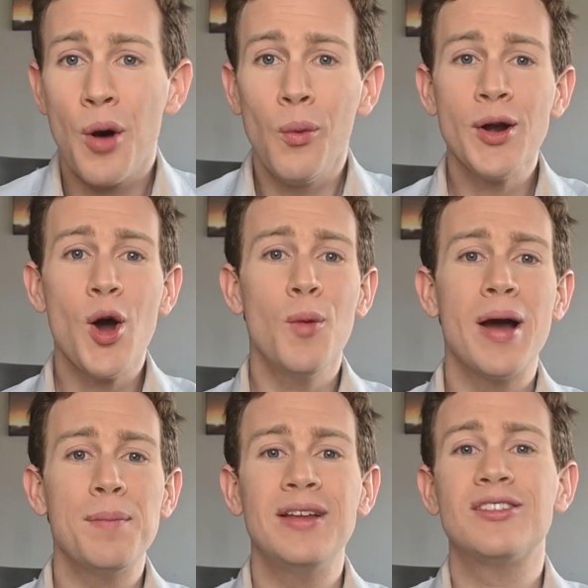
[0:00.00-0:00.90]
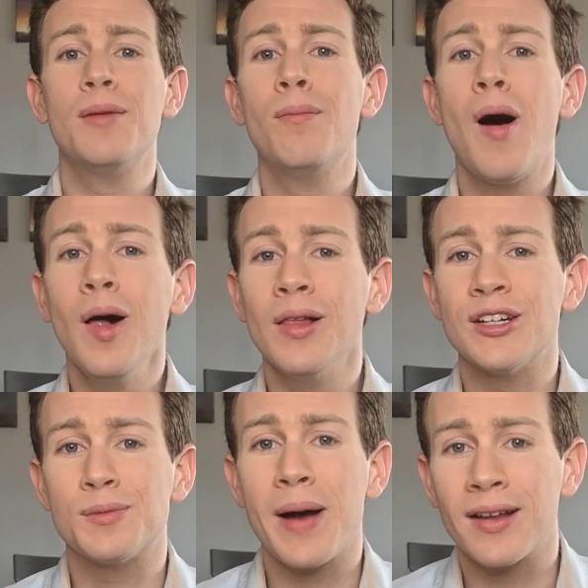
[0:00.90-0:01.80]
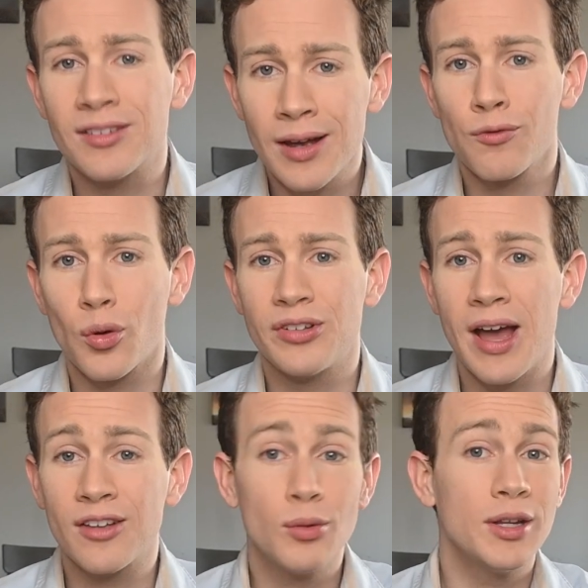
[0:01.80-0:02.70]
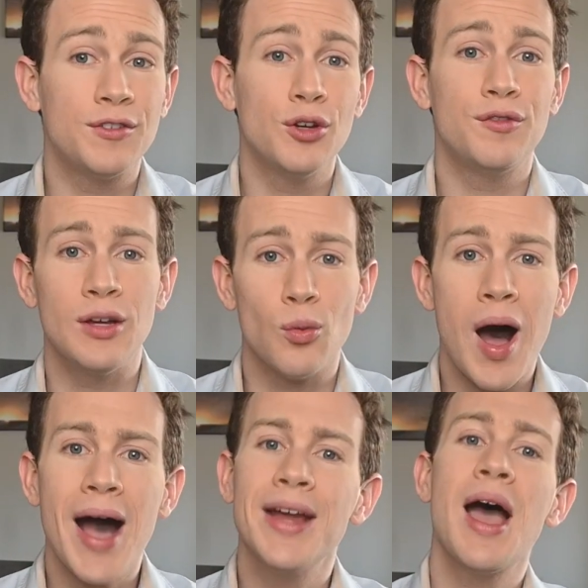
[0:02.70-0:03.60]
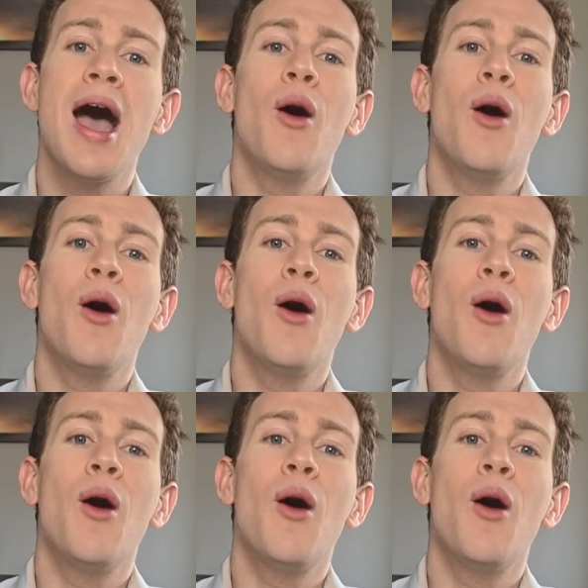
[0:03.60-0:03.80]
One home might be demolished by a subvortex only a few feet wide,